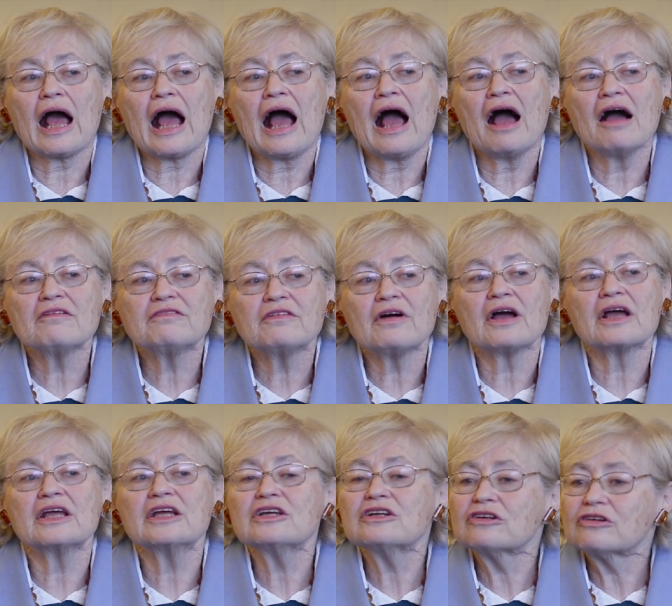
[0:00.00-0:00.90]
have
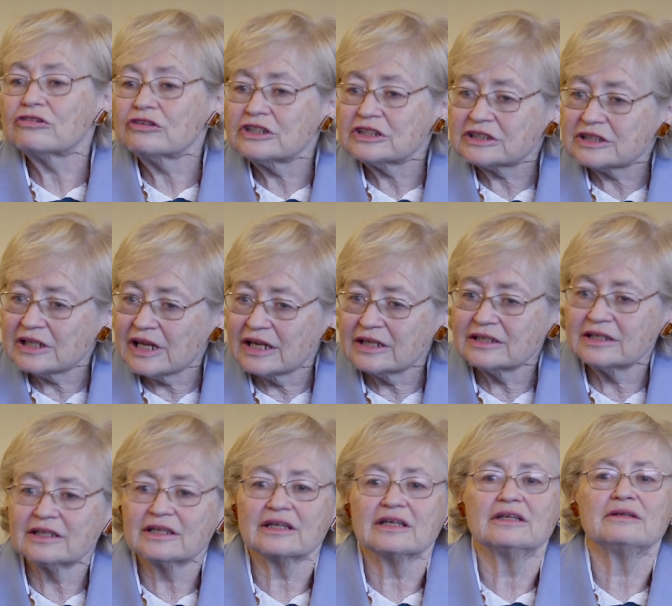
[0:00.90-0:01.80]
increased
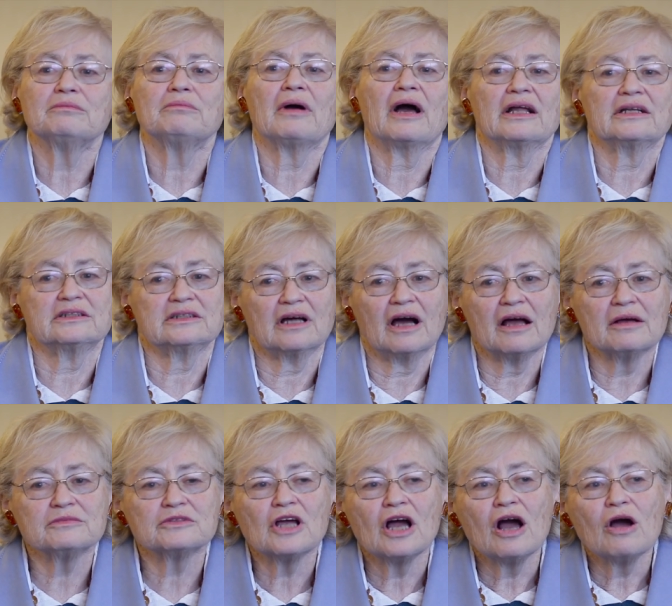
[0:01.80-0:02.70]
lending in bad
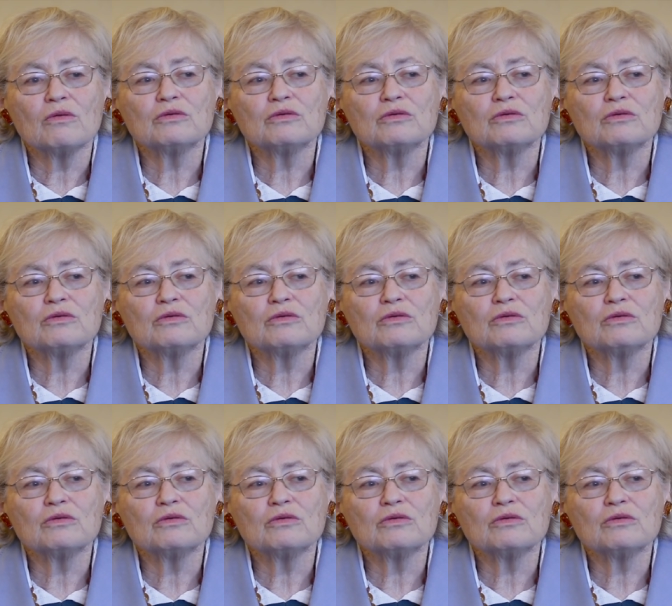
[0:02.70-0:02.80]
times,